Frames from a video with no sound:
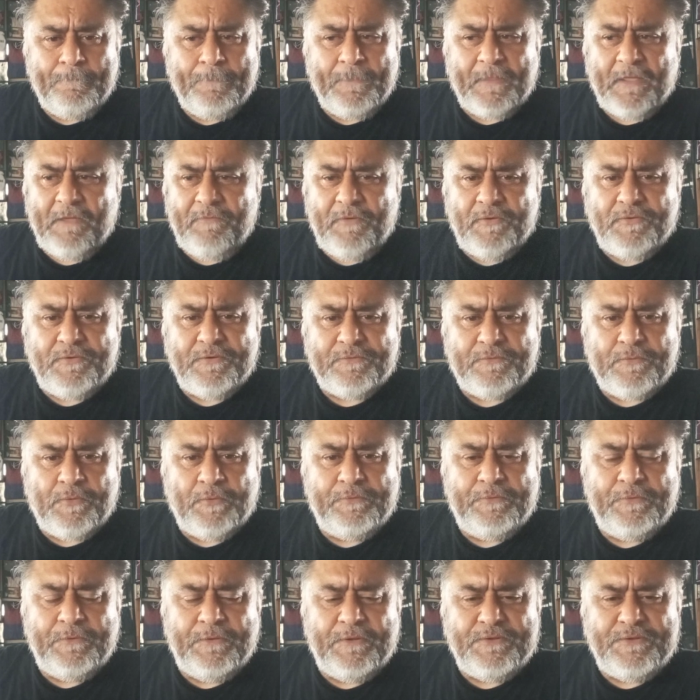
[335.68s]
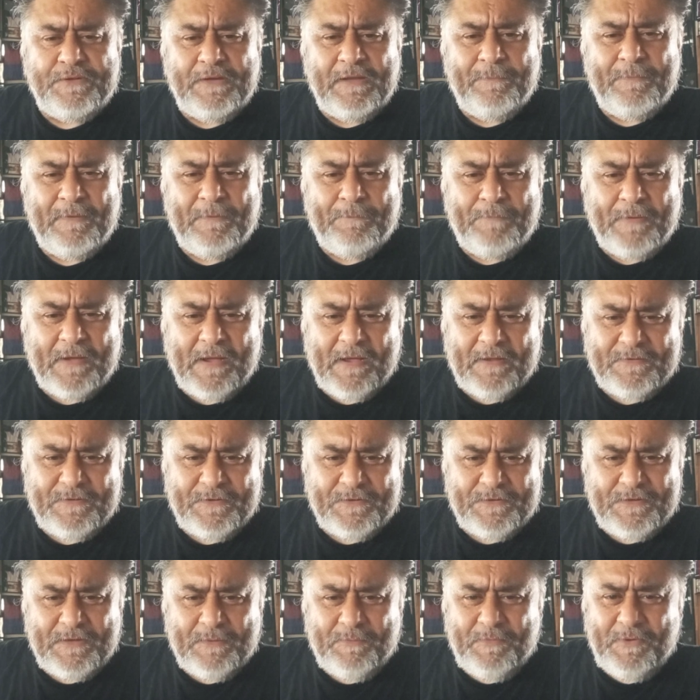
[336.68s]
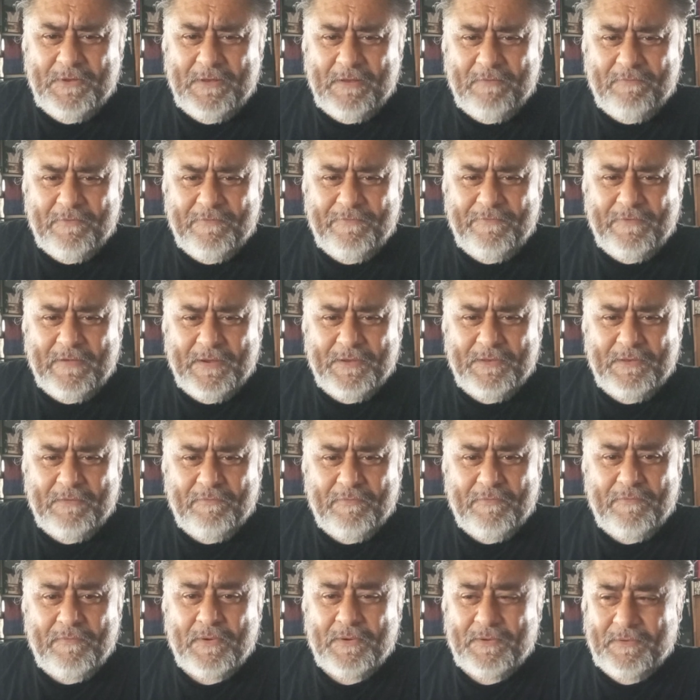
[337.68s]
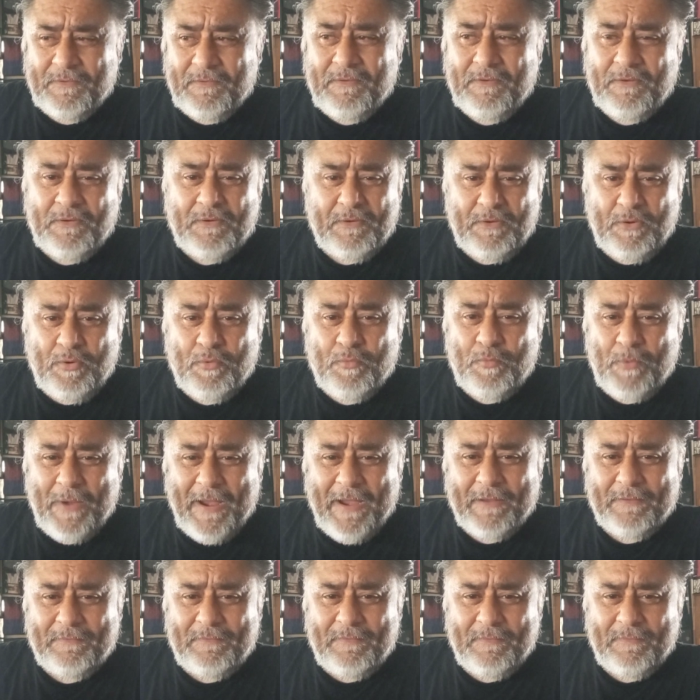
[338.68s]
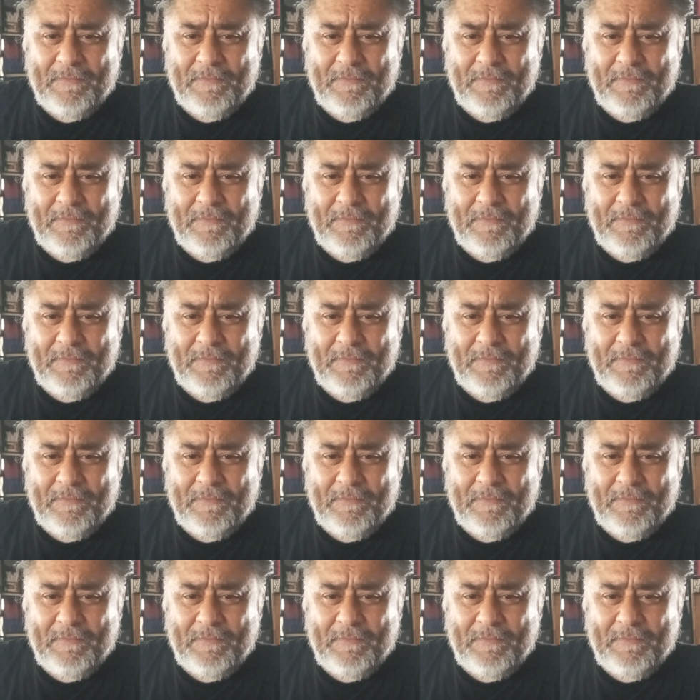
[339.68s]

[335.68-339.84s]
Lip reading: If you just go to the gym and boxing gym and you never fight, never fought, you're ranked.